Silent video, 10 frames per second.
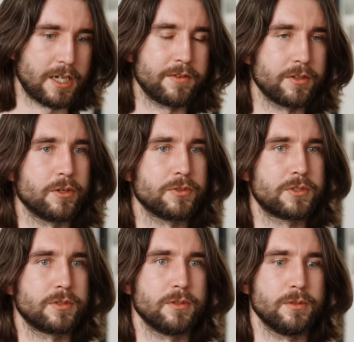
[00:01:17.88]
having
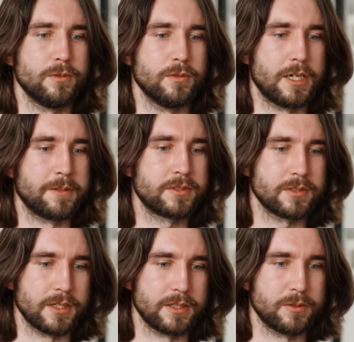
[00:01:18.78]
those 2 apps
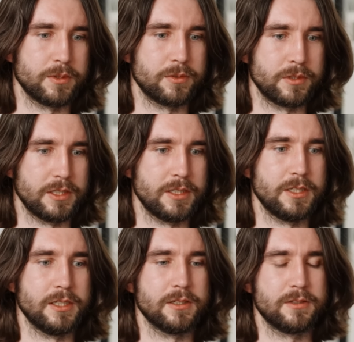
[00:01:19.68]
together will
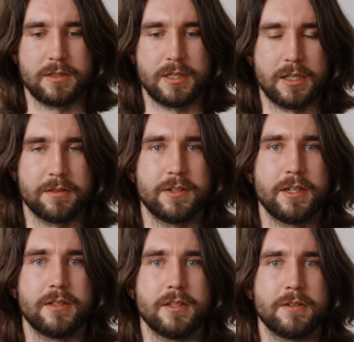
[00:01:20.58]
really
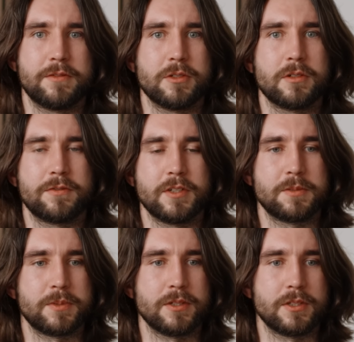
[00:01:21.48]
elevate the photography
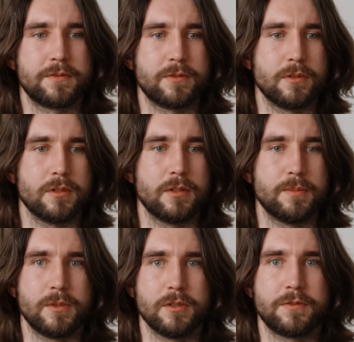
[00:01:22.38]
experience
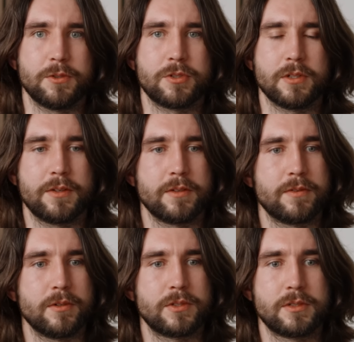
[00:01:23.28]
for all the future Nothing
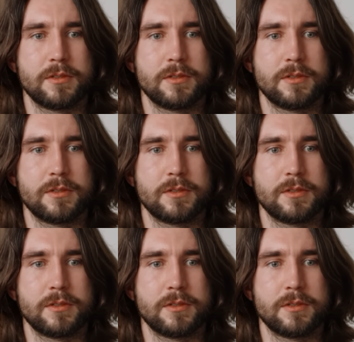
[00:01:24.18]
phones.